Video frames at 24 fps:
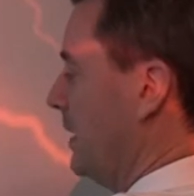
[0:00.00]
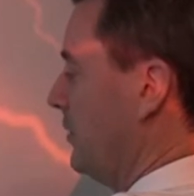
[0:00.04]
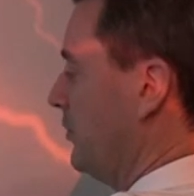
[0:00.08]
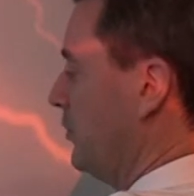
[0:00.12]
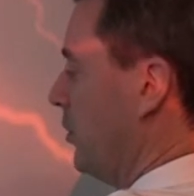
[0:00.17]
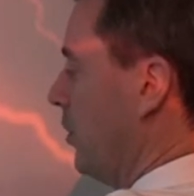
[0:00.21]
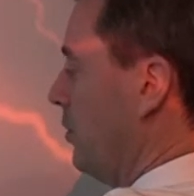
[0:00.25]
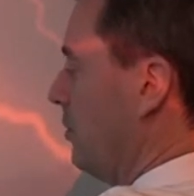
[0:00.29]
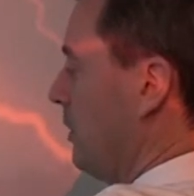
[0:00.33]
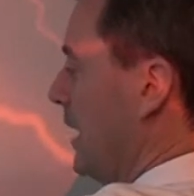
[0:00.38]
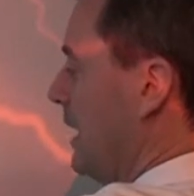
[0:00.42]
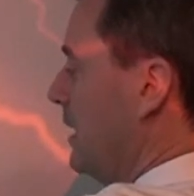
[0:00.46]

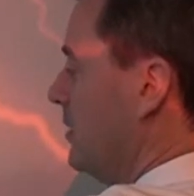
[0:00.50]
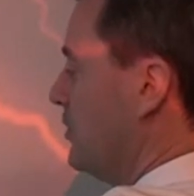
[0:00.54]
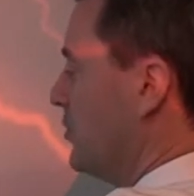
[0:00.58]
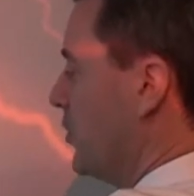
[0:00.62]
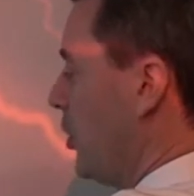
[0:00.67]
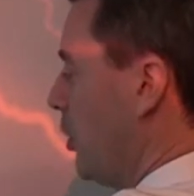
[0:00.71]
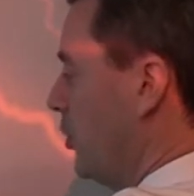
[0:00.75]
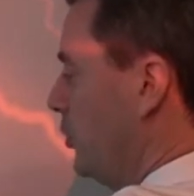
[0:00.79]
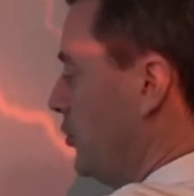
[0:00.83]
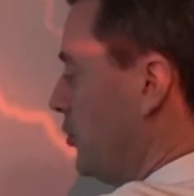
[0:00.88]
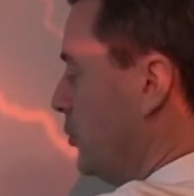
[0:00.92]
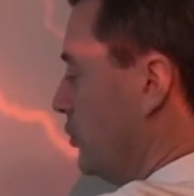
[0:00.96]
So in
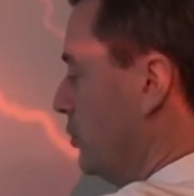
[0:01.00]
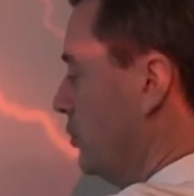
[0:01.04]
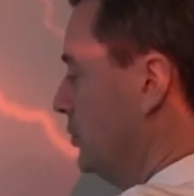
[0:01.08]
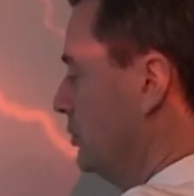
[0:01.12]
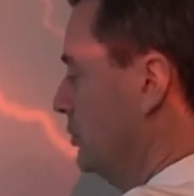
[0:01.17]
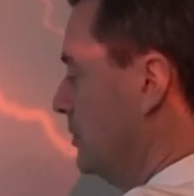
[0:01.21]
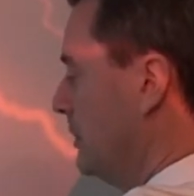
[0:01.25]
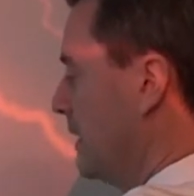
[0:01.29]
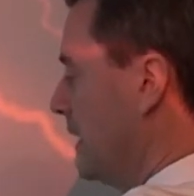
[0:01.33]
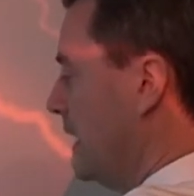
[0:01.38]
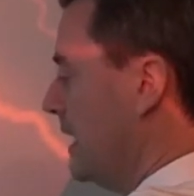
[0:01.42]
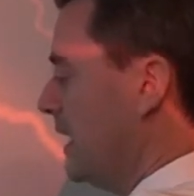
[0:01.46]
total,
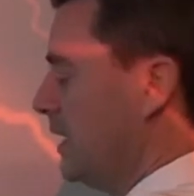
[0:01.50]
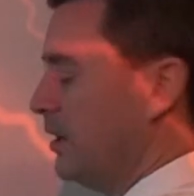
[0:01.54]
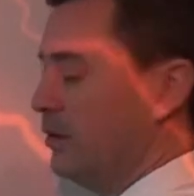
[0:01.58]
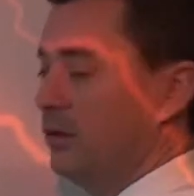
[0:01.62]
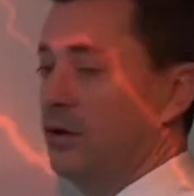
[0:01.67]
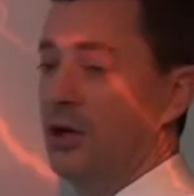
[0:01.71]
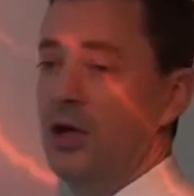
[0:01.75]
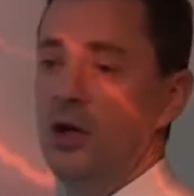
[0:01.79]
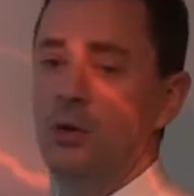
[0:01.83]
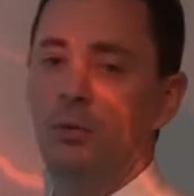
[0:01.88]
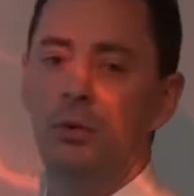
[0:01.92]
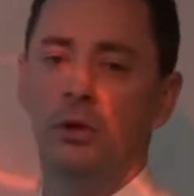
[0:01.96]

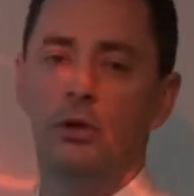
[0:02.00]
there